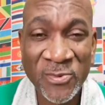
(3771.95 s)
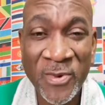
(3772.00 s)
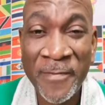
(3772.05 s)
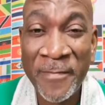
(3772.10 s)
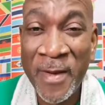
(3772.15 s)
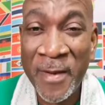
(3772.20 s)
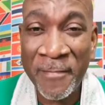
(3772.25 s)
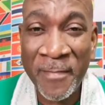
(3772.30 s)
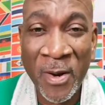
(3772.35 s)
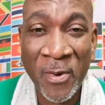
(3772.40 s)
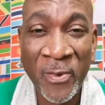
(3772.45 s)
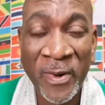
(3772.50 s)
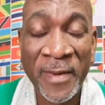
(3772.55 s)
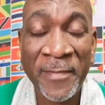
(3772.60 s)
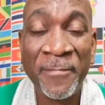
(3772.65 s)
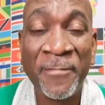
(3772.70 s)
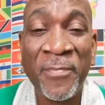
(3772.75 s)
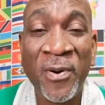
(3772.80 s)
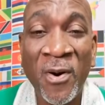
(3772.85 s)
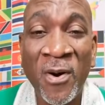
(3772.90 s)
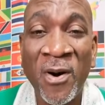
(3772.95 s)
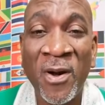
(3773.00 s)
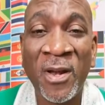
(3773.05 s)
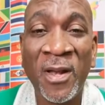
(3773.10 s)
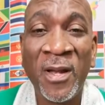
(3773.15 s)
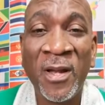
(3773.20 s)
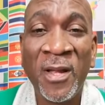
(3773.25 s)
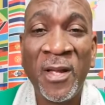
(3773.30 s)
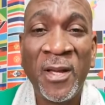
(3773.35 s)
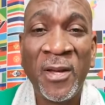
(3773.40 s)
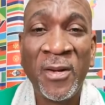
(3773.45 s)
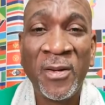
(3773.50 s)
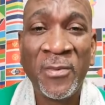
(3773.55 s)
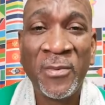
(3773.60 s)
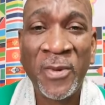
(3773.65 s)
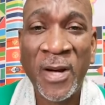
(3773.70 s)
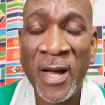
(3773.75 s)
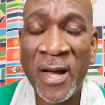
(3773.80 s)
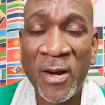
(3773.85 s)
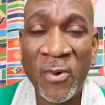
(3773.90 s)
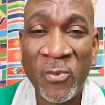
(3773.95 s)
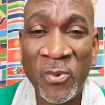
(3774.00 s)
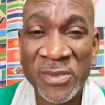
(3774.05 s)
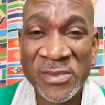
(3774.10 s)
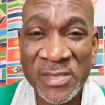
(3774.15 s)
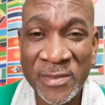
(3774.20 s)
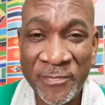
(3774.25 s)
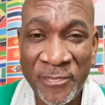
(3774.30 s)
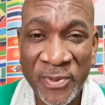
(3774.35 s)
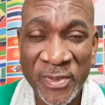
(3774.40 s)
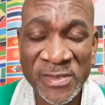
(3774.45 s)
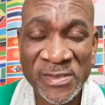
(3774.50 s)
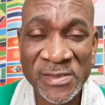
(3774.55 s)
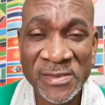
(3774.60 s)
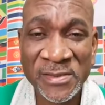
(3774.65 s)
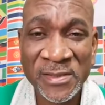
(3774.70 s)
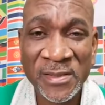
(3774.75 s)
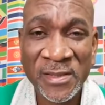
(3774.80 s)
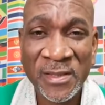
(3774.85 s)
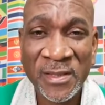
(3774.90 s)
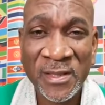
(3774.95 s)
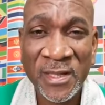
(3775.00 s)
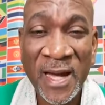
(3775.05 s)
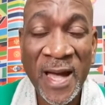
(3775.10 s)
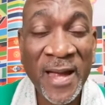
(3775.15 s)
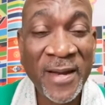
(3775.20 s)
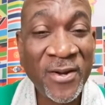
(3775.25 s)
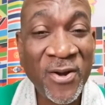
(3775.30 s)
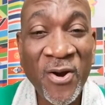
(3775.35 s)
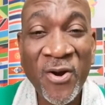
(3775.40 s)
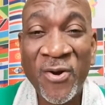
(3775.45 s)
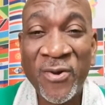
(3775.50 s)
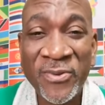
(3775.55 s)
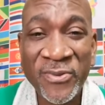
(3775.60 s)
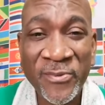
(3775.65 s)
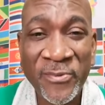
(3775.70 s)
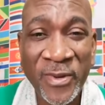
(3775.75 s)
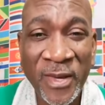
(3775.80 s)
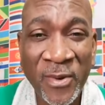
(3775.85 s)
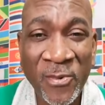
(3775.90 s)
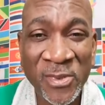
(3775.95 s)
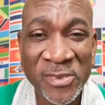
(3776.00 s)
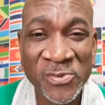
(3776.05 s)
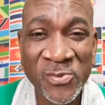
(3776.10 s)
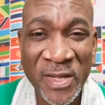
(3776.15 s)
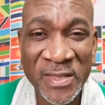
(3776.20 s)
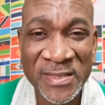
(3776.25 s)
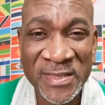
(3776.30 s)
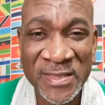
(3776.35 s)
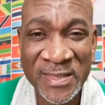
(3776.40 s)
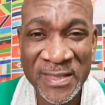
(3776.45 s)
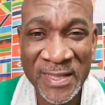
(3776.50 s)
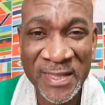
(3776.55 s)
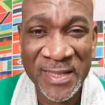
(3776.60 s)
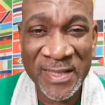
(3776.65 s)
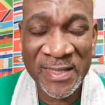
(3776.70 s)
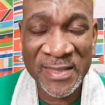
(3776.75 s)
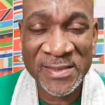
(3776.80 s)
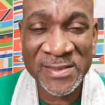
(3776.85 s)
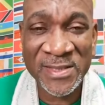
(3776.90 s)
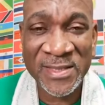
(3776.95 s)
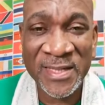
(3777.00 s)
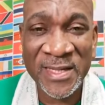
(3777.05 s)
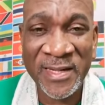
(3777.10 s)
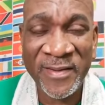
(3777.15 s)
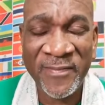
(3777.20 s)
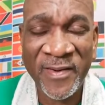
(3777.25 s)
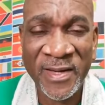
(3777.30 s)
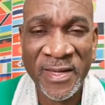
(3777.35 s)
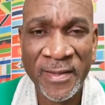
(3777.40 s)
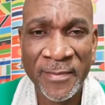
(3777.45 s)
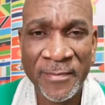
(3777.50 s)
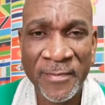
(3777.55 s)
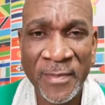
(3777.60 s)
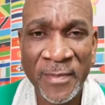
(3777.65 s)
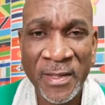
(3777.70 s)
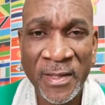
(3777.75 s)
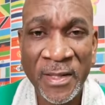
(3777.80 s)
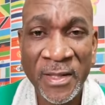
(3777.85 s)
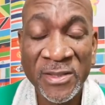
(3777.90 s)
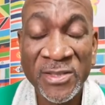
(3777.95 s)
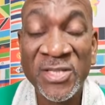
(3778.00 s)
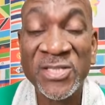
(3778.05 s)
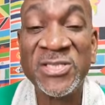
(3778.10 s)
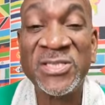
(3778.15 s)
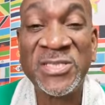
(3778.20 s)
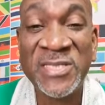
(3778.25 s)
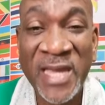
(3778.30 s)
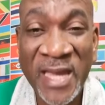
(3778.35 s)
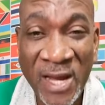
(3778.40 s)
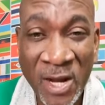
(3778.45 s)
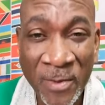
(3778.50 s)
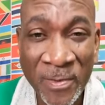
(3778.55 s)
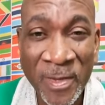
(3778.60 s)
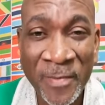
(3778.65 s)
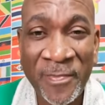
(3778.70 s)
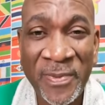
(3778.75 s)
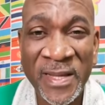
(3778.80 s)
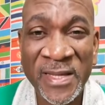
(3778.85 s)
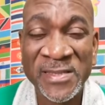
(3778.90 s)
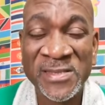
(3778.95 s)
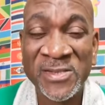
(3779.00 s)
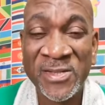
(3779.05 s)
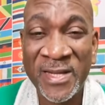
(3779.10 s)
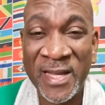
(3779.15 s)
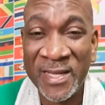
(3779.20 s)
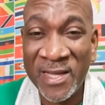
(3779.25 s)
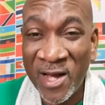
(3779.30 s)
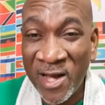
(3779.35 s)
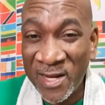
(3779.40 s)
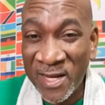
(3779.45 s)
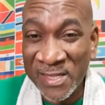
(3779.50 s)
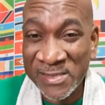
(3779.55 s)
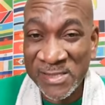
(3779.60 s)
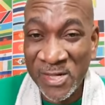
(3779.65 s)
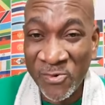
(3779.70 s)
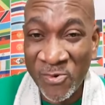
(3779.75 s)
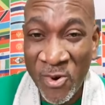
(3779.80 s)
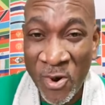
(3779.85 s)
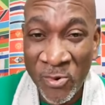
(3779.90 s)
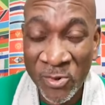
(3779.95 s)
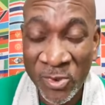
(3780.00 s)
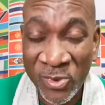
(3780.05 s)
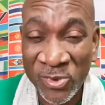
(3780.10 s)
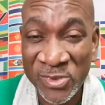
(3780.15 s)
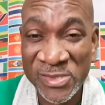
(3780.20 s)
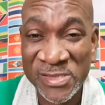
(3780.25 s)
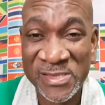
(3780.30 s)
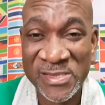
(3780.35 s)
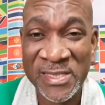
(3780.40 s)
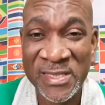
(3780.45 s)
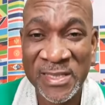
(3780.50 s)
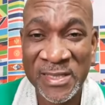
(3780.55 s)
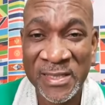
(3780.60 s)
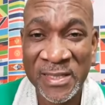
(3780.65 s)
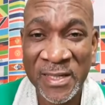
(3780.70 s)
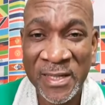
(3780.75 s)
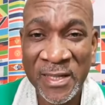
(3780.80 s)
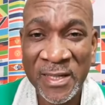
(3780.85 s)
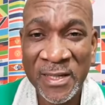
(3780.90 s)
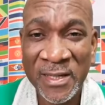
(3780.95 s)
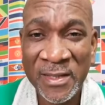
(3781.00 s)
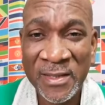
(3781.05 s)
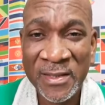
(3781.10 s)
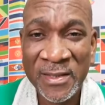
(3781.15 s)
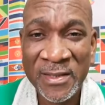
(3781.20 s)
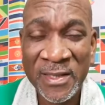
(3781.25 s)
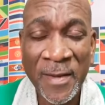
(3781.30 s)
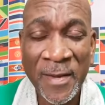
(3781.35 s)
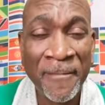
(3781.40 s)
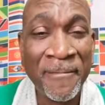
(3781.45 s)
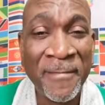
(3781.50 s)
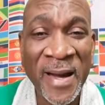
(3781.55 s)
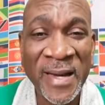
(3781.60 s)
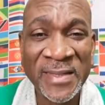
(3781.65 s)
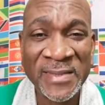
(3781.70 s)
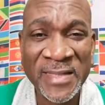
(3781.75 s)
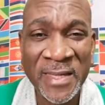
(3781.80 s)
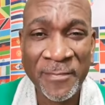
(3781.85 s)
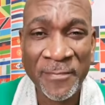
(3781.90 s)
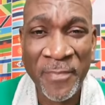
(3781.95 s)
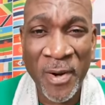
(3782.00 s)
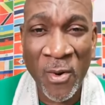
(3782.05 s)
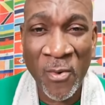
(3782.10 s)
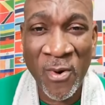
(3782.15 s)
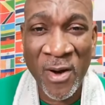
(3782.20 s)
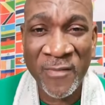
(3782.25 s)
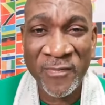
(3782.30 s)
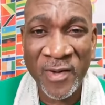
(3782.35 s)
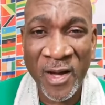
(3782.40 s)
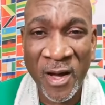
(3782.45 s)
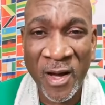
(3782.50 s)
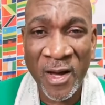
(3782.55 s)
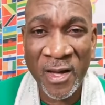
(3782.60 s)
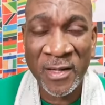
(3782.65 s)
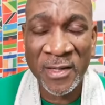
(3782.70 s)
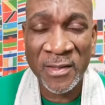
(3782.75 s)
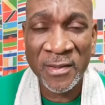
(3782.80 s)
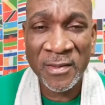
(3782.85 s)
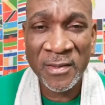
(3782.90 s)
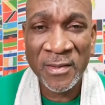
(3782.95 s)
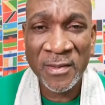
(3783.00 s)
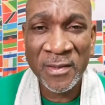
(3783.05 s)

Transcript: Remember when Paul uh, was in prison, an earthquake was what he needed to deliver him to shake up the place so that others around could see the might and power of God.